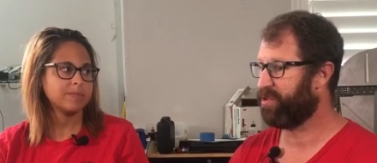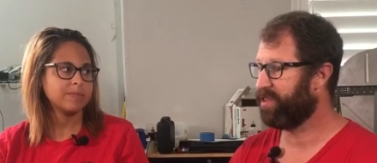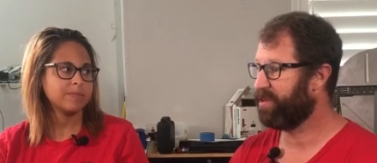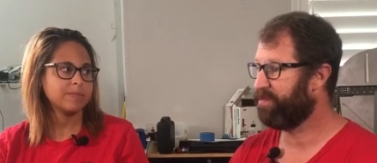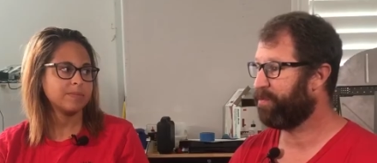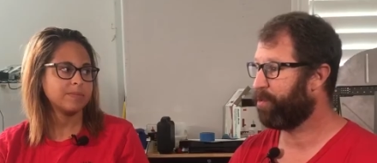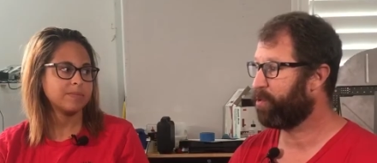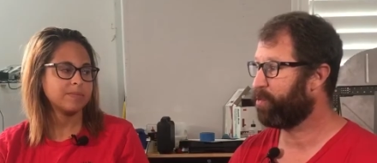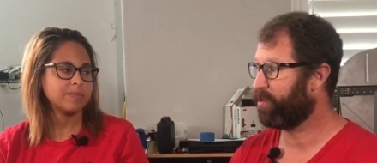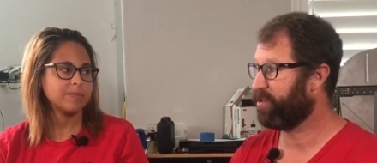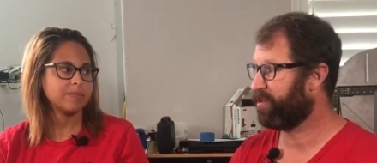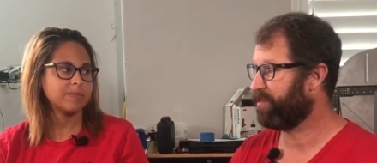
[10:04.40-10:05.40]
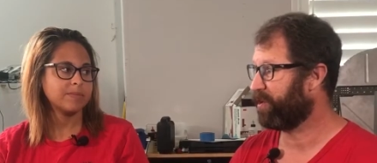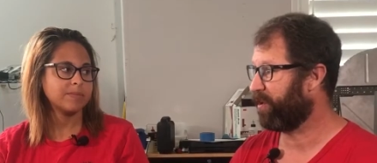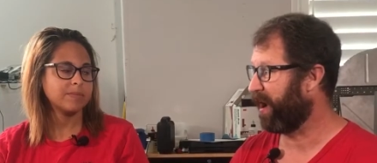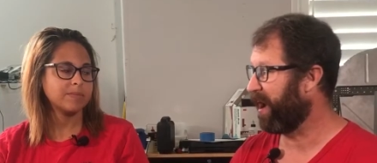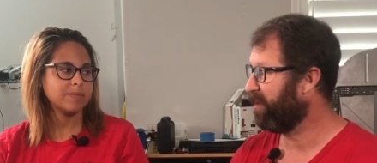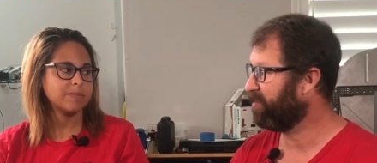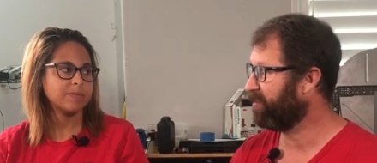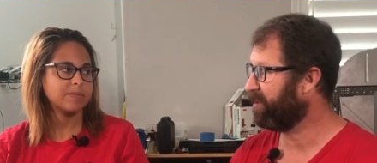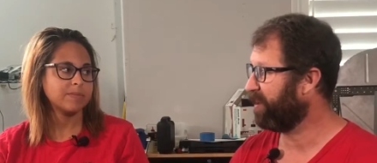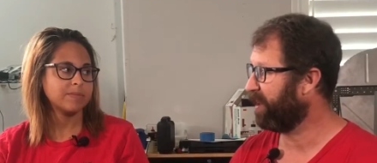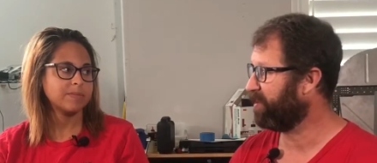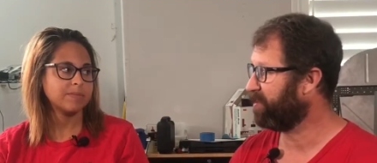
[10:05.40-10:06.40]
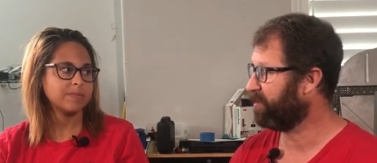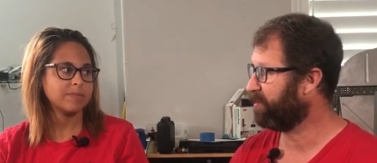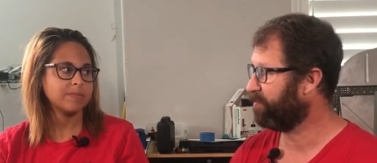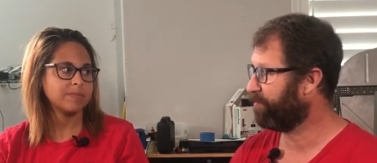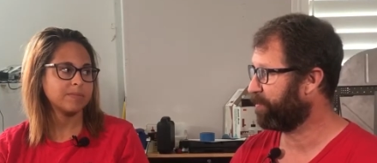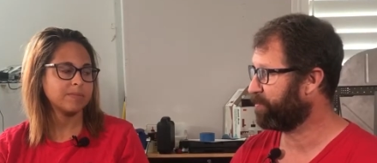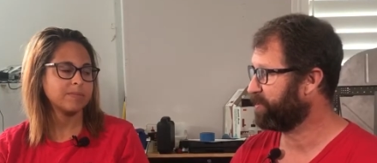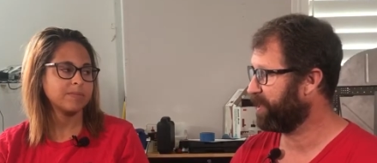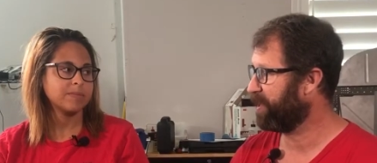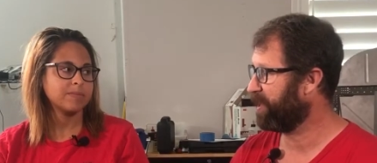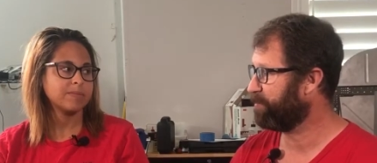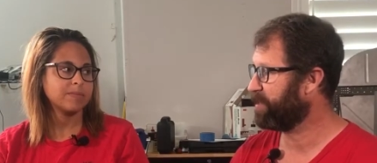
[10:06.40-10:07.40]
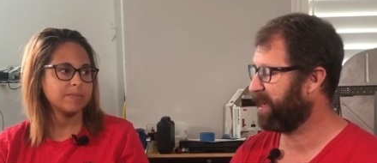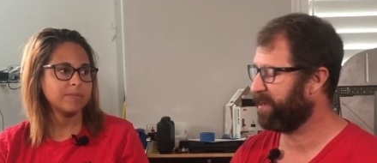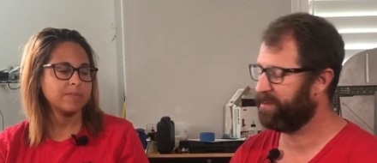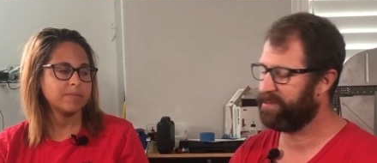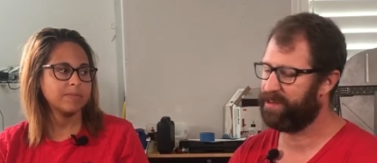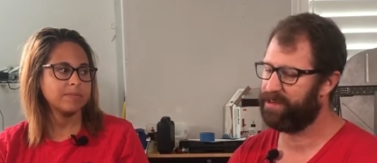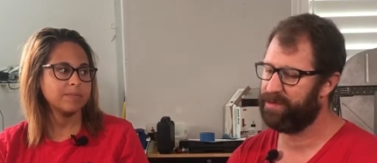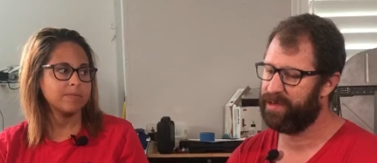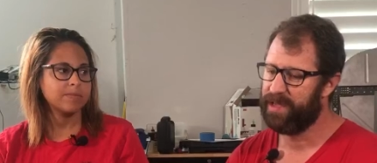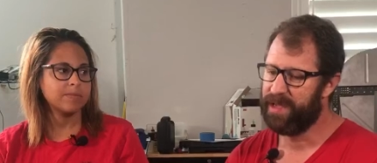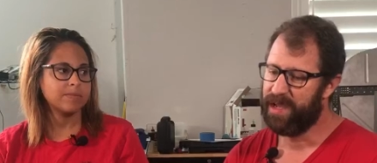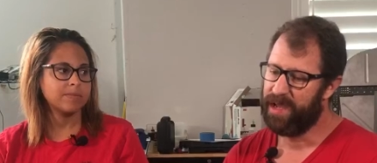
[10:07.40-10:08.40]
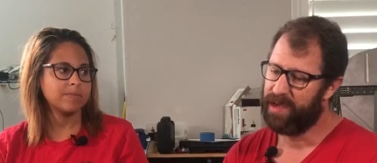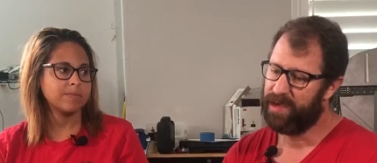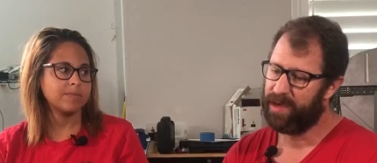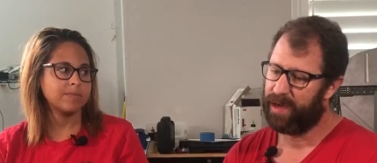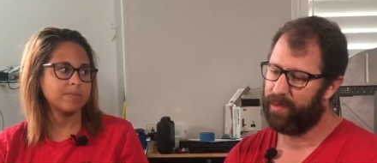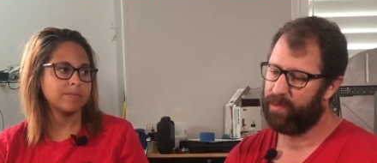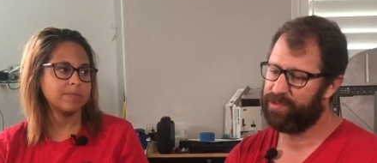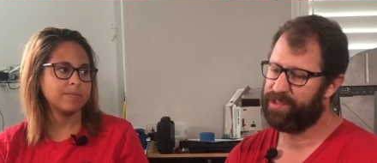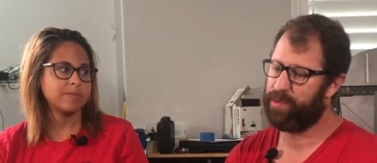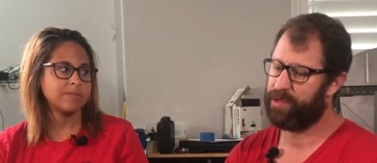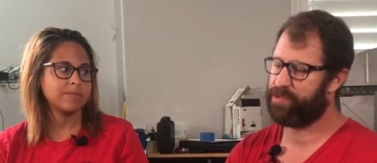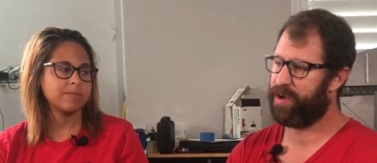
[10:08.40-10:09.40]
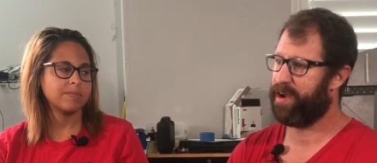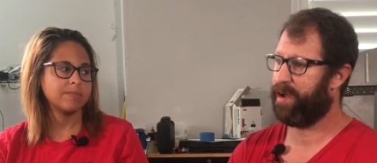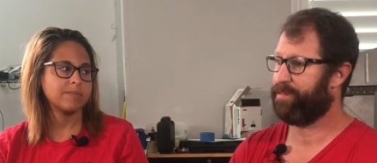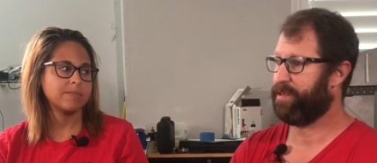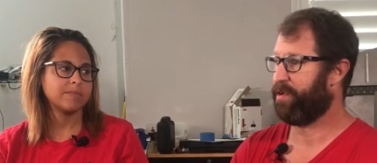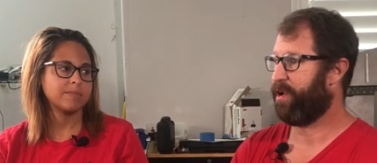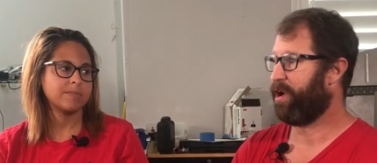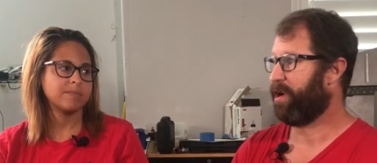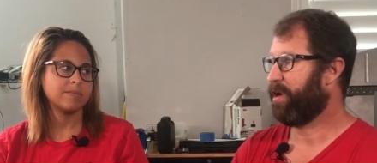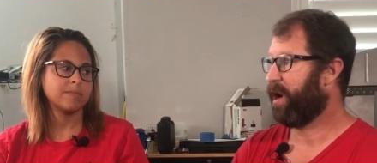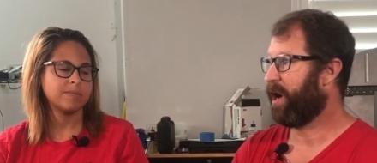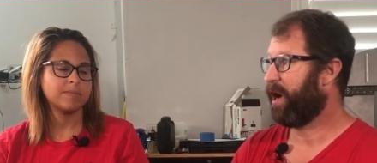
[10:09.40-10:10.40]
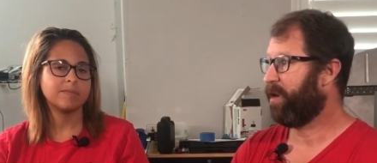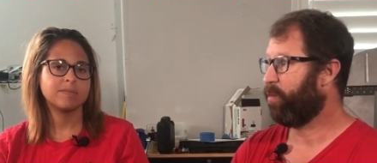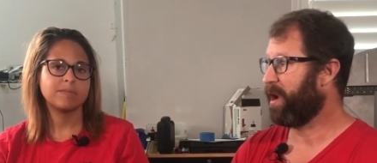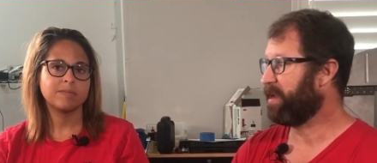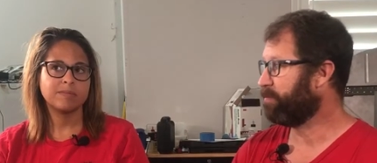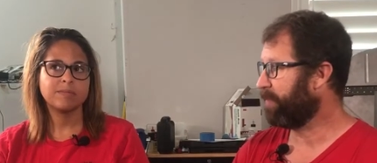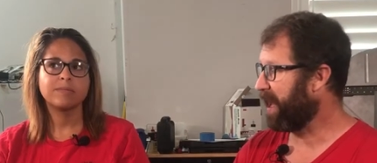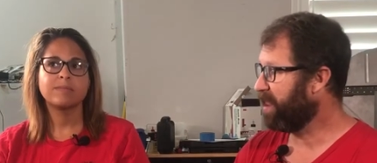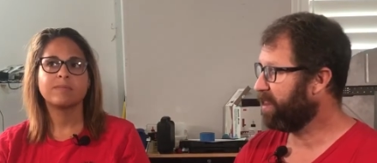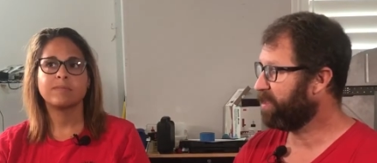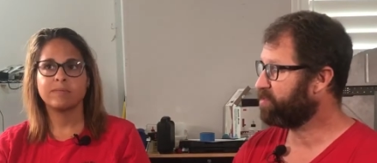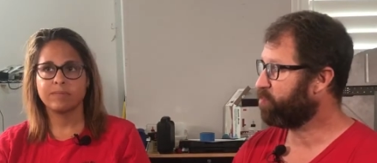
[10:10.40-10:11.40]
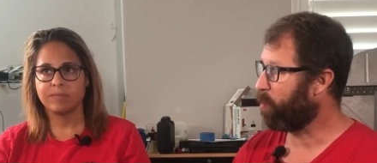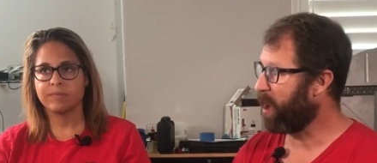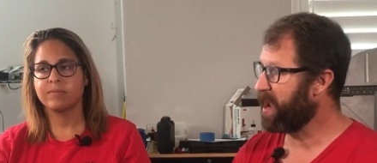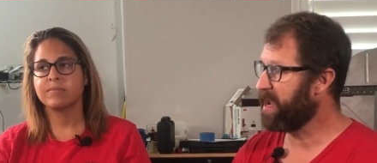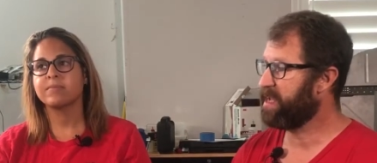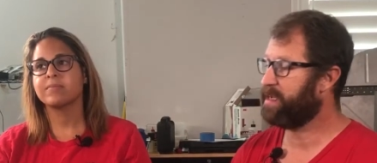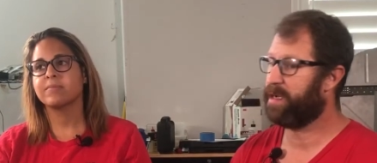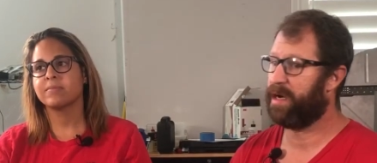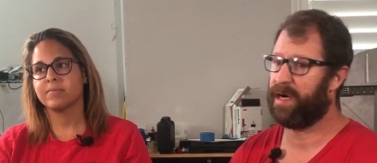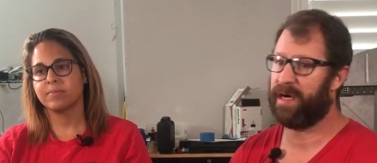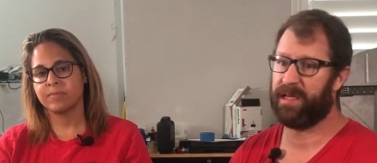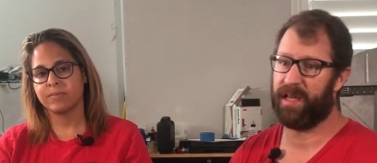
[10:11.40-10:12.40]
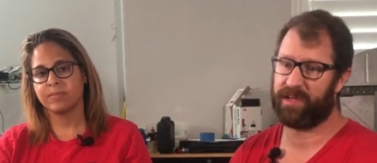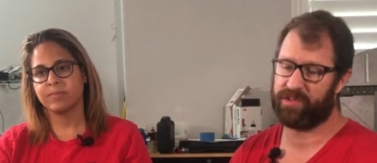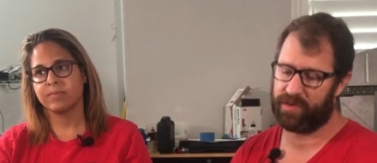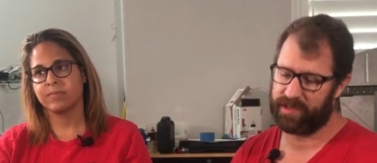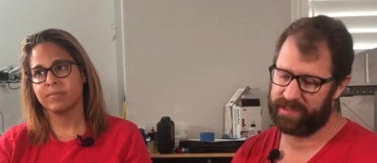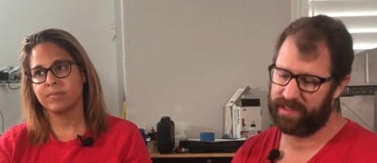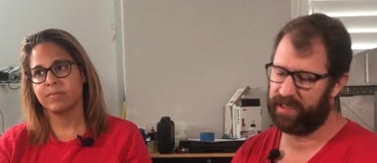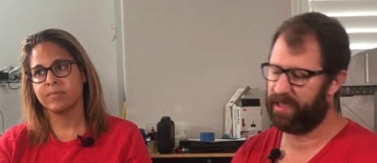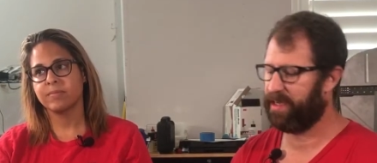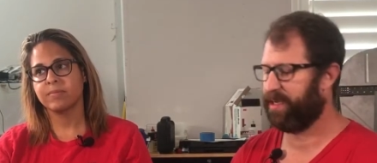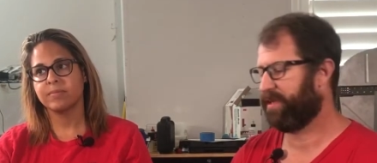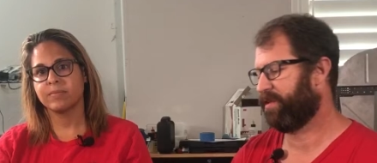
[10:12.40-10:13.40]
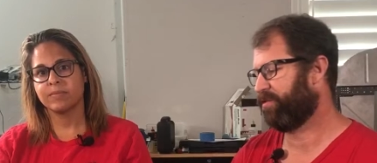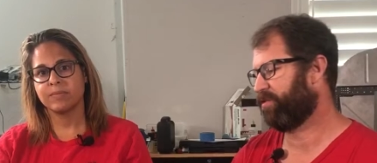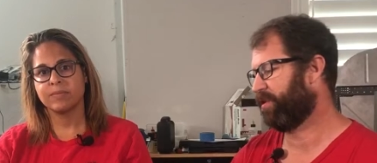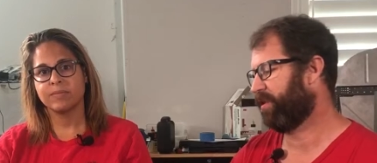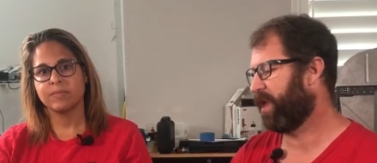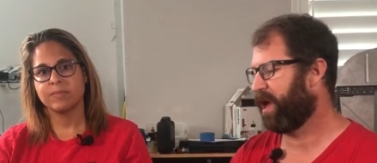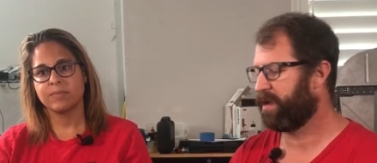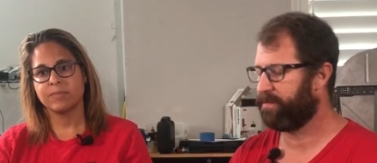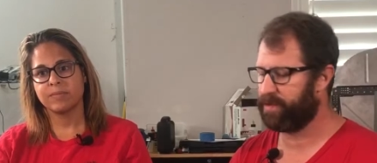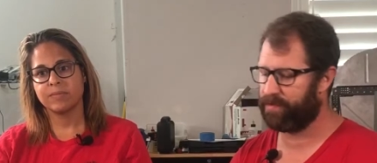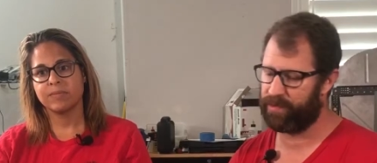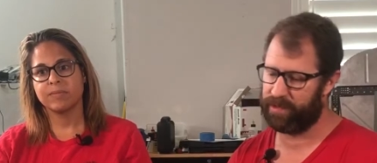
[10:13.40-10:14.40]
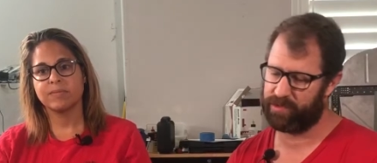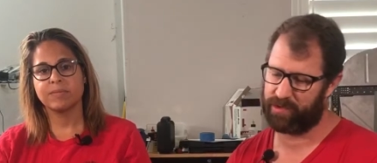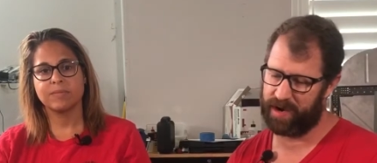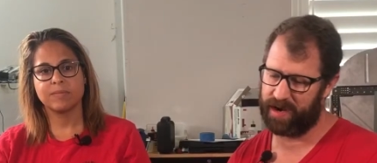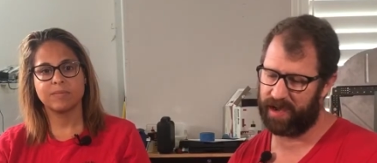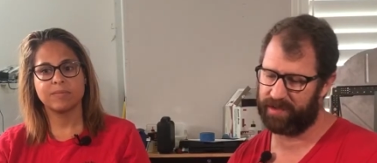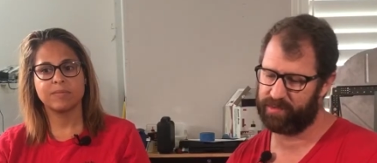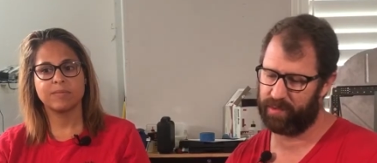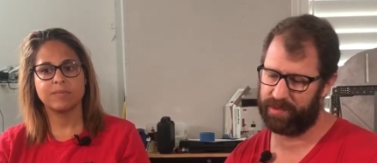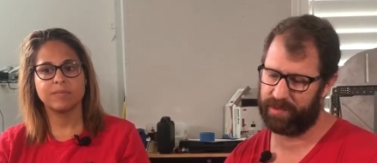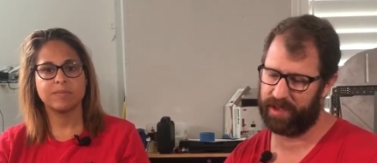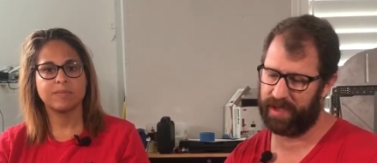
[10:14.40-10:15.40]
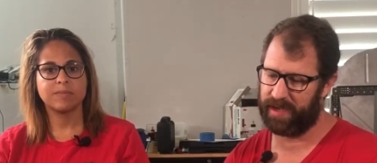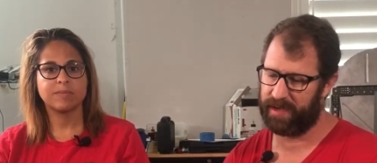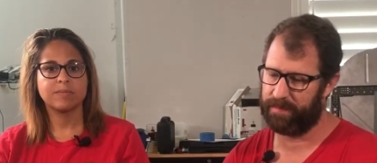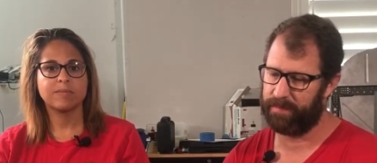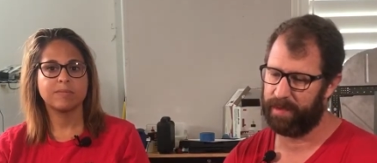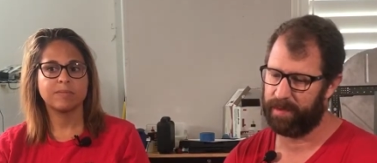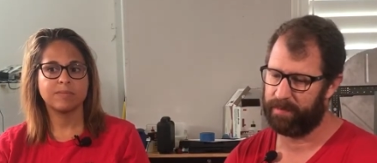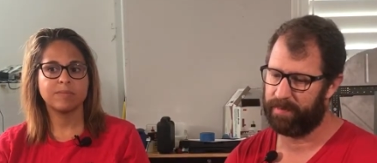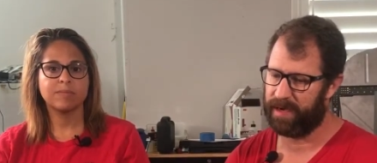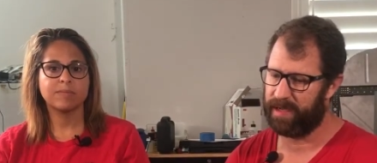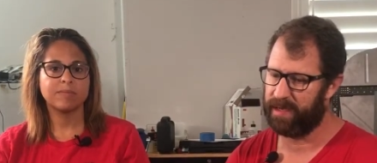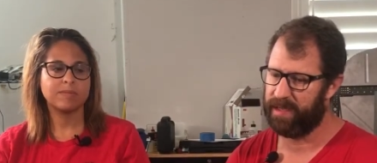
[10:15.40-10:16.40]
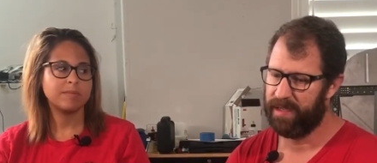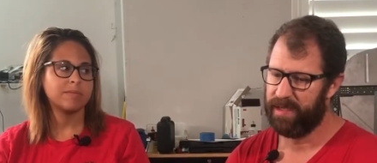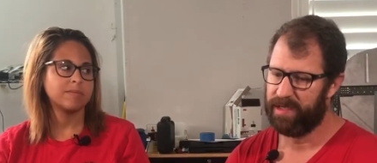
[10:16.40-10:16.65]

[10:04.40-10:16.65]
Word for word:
Speaker 1: really for when you're on the ground and first getting up to altitude, we'll see what trade-offs there are. Uh, weight and balance, weight, uh, electricity. There's a lot of different trade-offs with, um, but